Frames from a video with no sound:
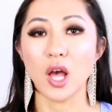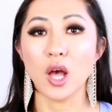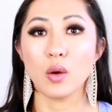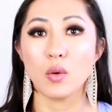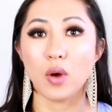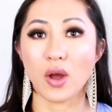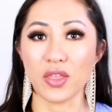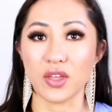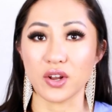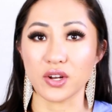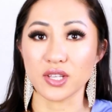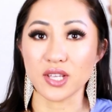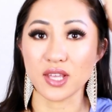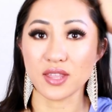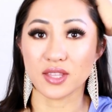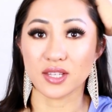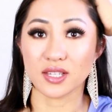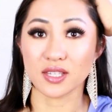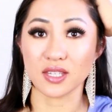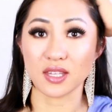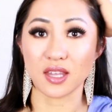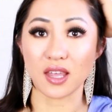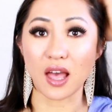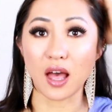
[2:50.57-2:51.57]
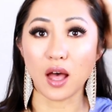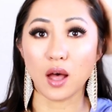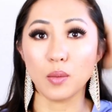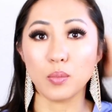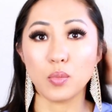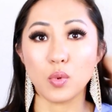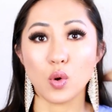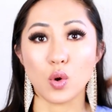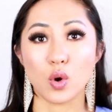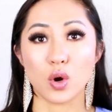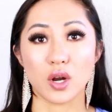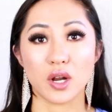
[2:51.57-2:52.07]
whether it's in the scalp
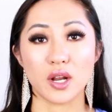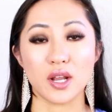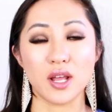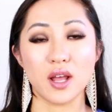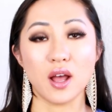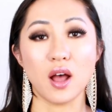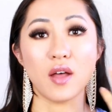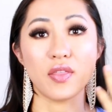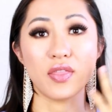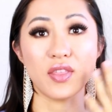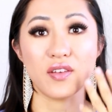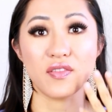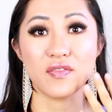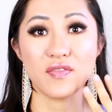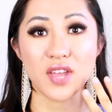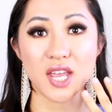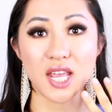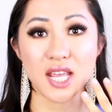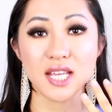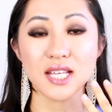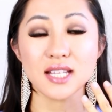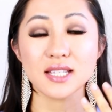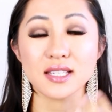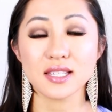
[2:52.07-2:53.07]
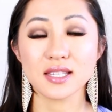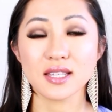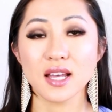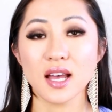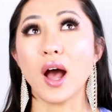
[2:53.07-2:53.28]
or on the face.